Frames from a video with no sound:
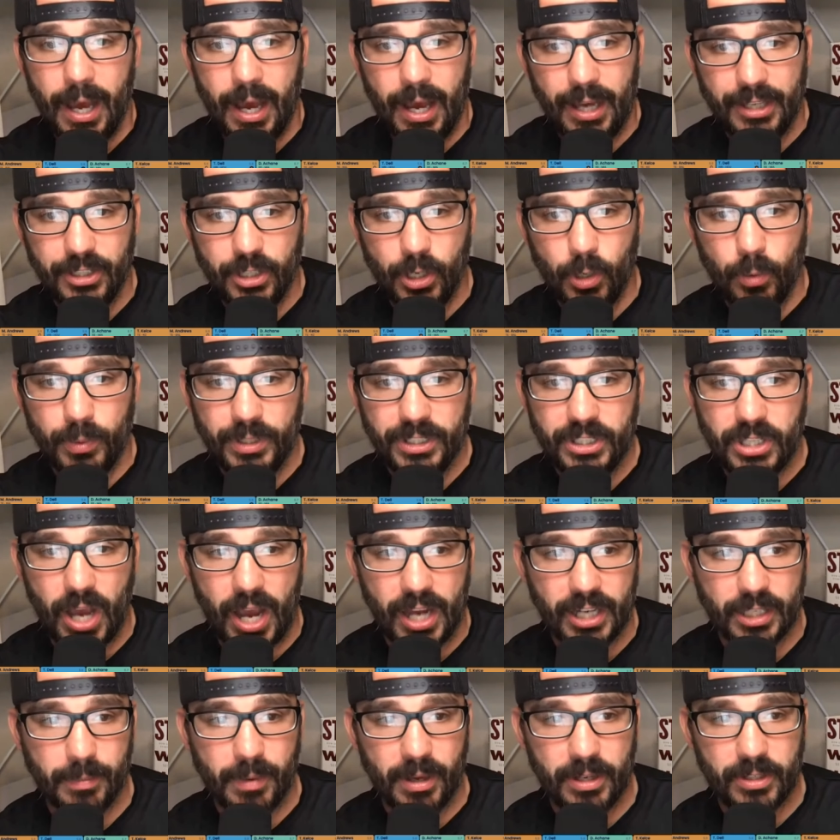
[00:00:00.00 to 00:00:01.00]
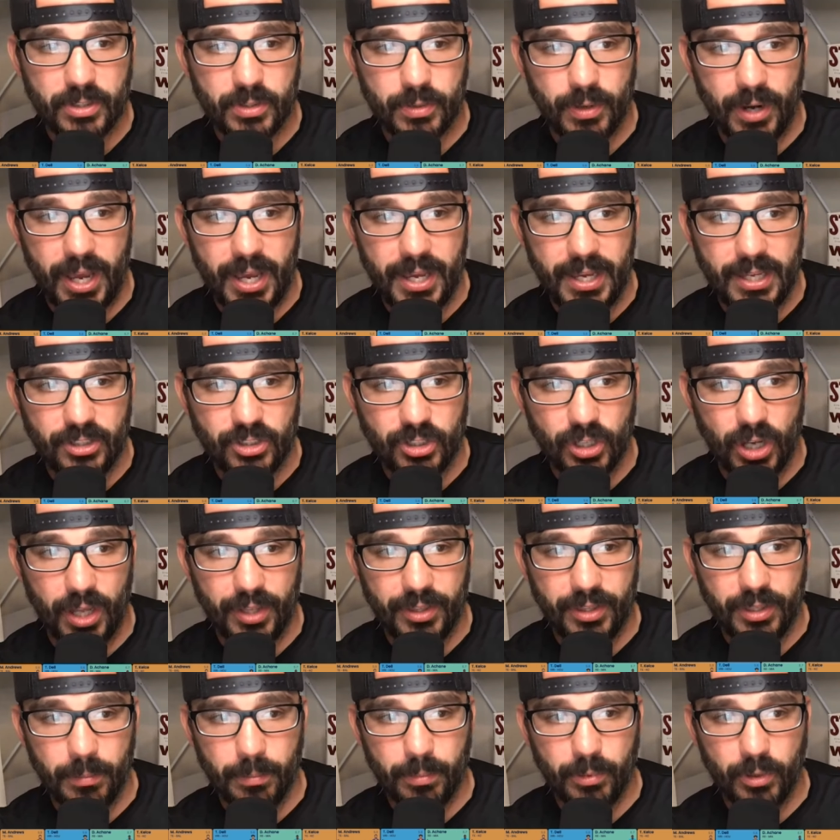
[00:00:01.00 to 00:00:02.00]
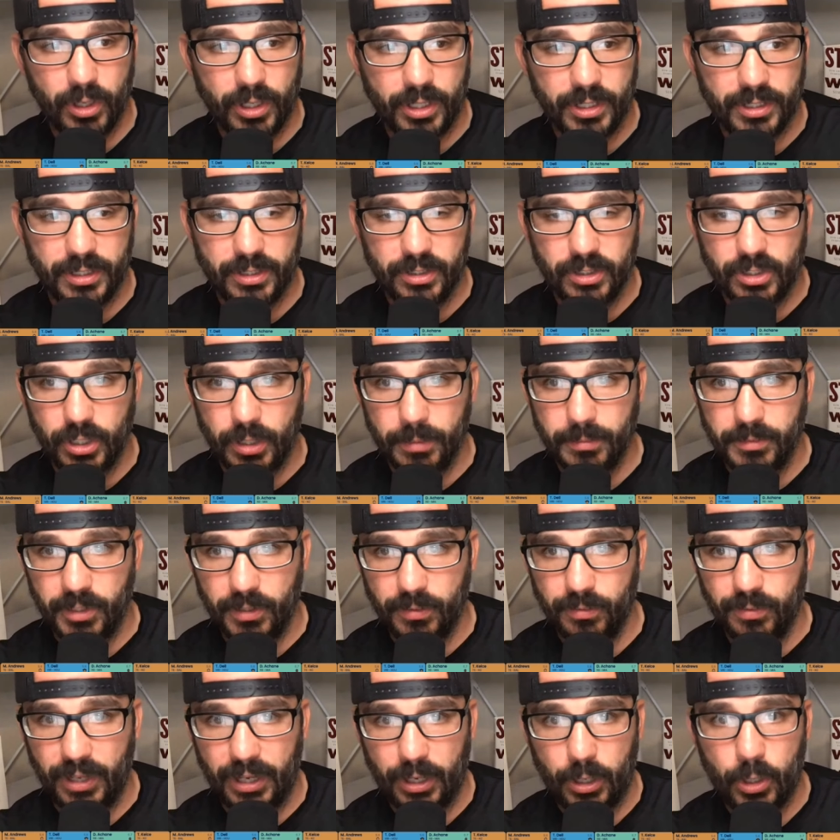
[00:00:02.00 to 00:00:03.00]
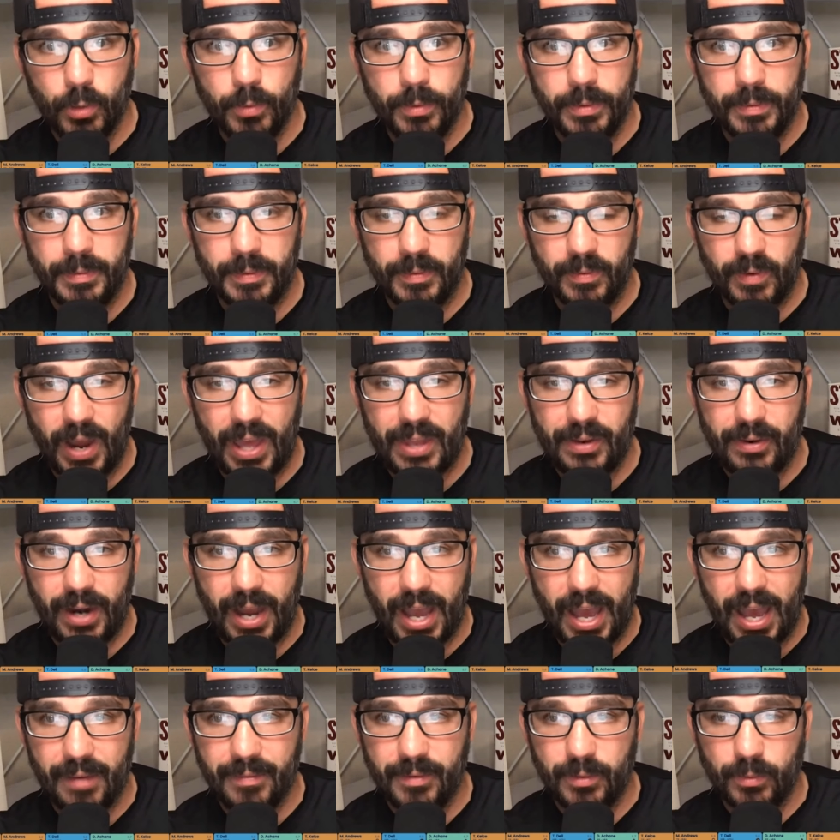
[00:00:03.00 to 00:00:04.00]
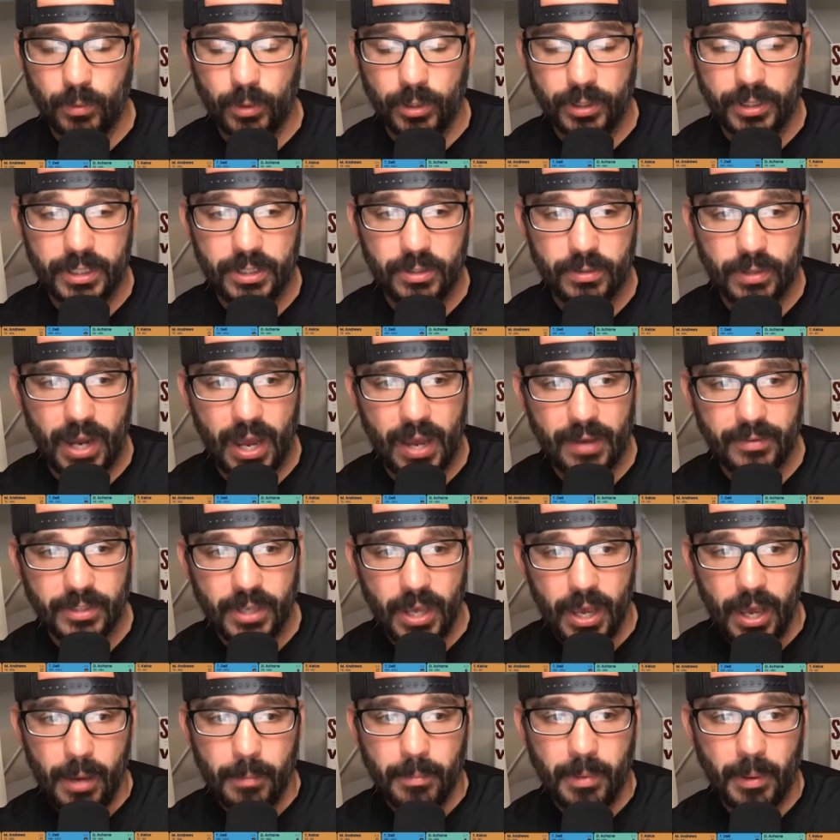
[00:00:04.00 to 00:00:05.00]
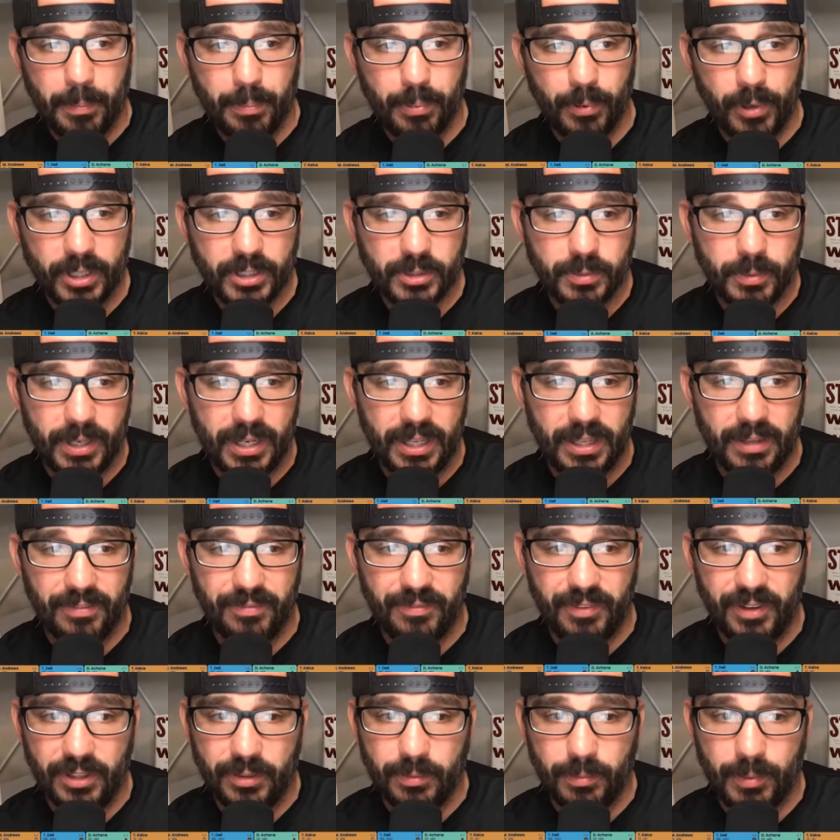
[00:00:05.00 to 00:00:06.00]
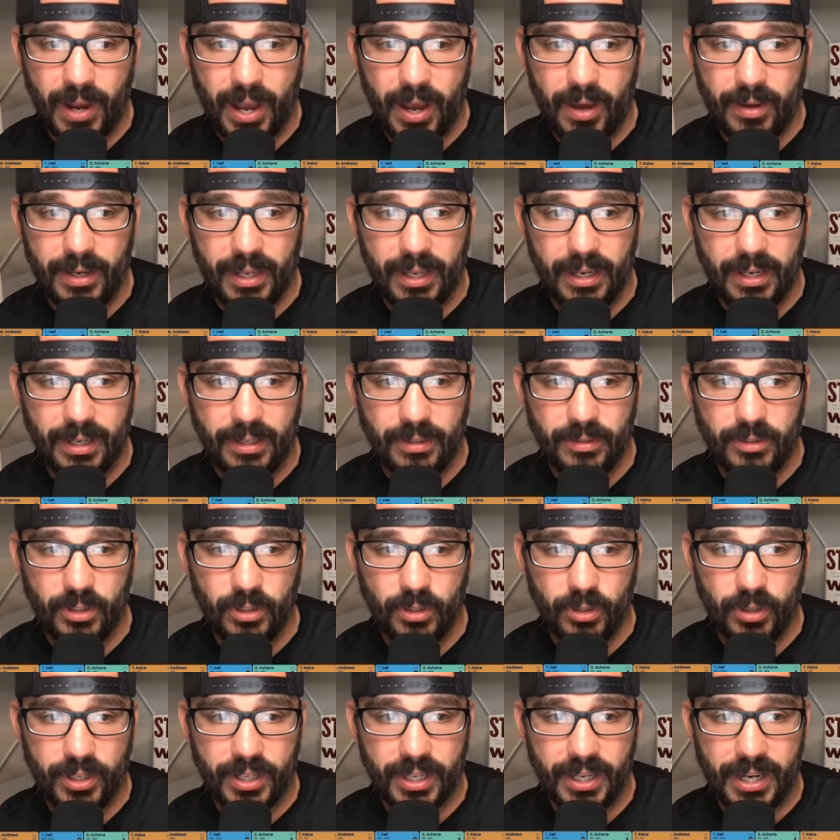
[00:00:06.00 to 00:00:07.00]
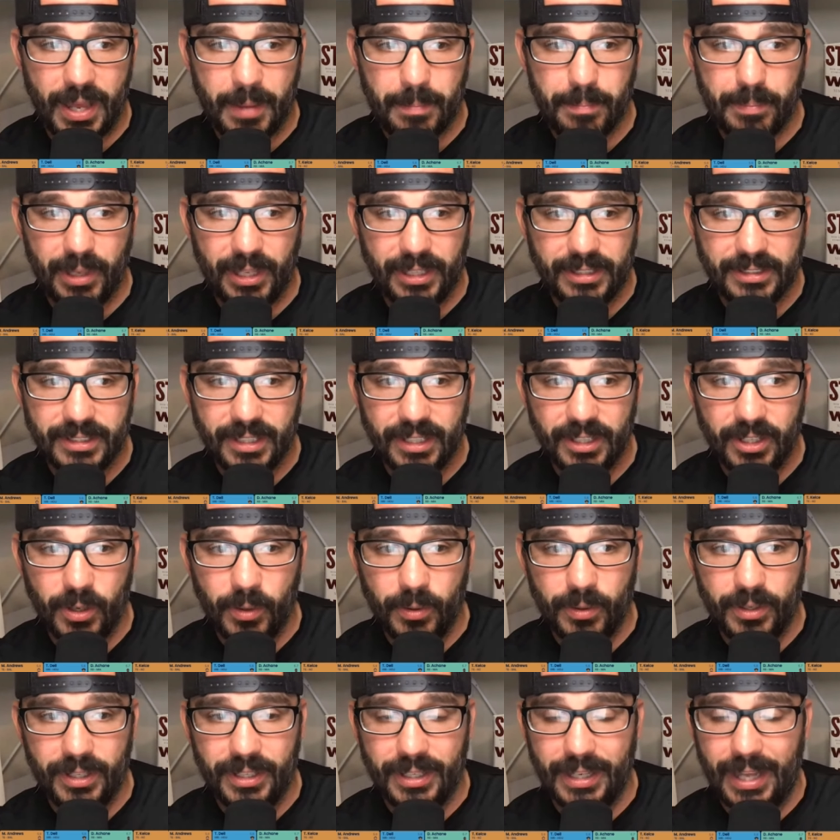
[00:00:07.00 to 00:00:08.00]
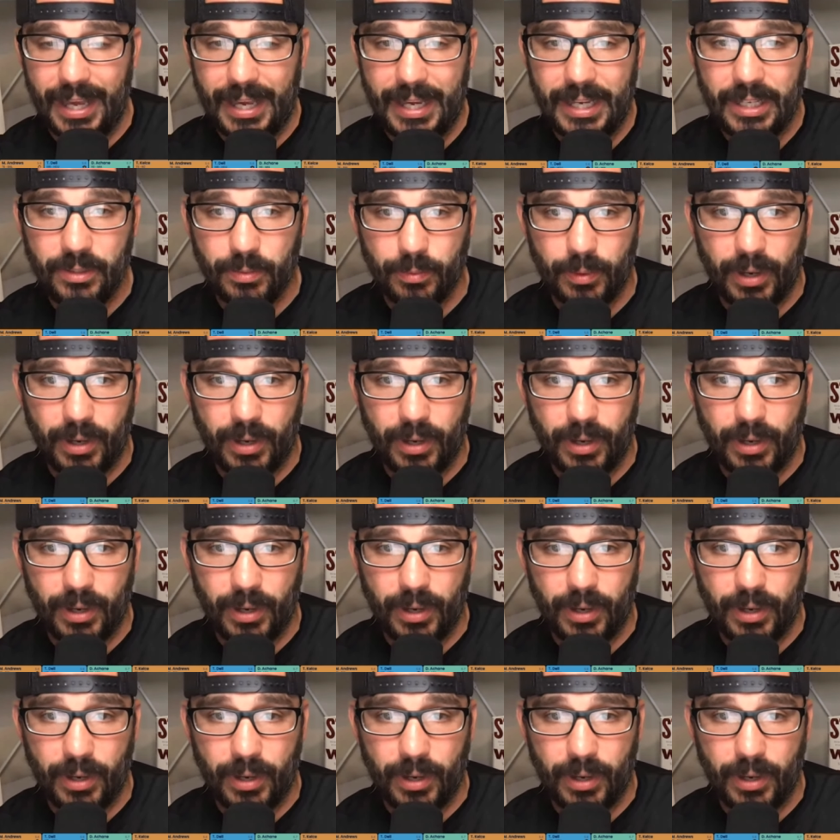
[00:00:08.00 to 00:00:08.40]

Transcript: We talked about Trey and Jonathan Brooks in terms of like who would you rather have in rookie drafts. But Brooks went in the 5th round, and then you're looking at Benson going in the 8th